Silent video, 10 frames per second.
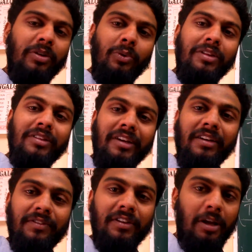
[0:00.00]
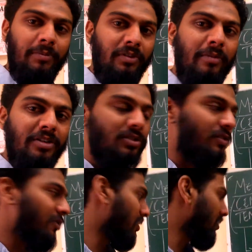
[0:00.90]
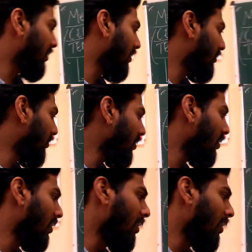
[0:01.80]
between the three different types of measures of central tendency.